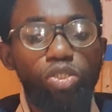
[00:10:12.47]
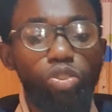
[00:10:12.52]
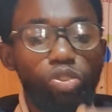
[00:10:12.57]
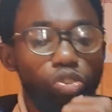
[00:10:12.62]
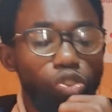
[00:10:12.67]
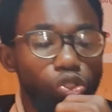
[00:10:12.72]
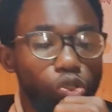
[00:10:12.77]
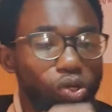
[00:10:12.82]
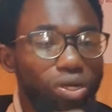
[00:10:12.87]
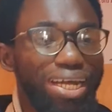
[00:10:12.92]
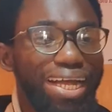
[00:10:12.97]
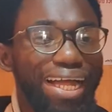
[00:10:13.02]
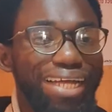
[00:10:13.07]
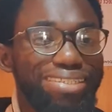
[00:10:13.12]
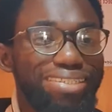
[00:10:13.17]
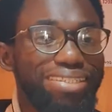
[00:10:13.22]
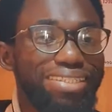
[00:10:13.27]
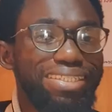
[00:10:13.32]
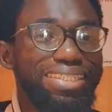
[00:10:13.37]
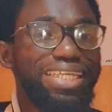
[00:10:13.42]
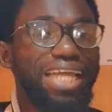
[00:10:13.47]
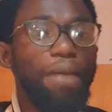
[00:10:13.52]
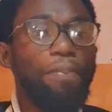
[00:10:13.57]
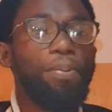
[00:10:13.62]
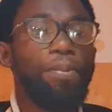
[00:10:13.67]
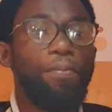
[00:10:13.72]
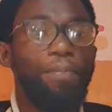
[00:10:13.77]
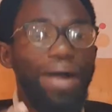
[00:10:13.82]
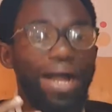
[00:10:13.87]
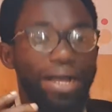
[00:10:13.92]
you can
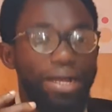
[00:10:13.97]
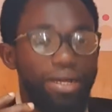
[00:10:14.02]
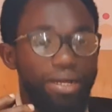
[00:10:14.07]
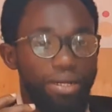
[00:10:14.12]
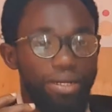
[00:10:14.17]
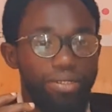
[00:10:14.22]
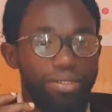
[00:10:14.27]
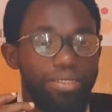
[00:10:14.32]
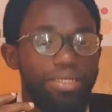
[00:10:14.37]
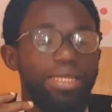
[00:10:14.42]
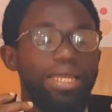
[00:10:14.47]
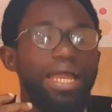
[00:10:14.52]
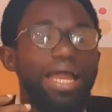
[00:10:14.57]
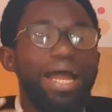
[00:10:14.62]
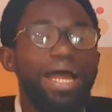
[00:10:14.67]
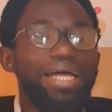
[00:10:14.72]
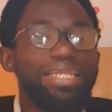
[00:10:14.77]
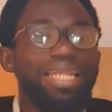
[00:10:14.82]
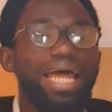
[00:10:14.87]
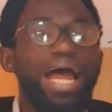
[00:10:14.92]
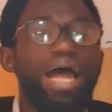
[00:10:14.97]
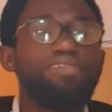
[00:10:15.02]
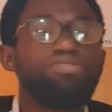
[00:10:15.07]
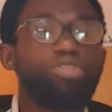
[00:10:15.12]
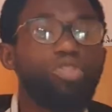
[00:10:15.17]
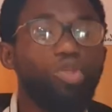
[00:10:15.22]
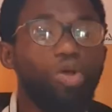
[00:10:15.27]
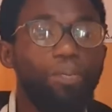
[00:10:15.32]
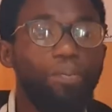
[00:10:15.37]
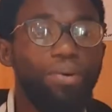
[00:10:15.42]
step back and have
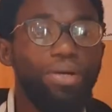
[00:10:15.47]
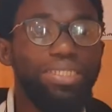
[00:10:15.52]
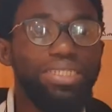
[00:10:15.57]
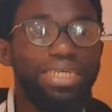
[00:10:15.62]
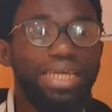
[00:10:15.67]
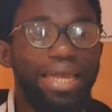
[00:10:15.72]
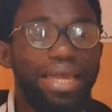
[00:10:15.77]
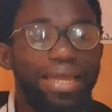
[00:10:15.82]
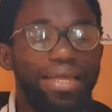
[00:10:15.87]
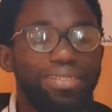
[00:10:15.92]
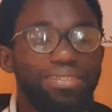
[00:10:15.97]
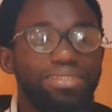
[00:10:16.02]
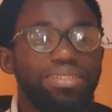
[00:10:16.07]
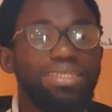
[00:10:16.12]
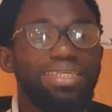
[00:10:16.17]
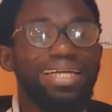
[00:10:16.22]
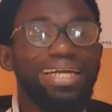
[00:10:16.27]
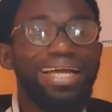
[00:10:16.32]
somebody else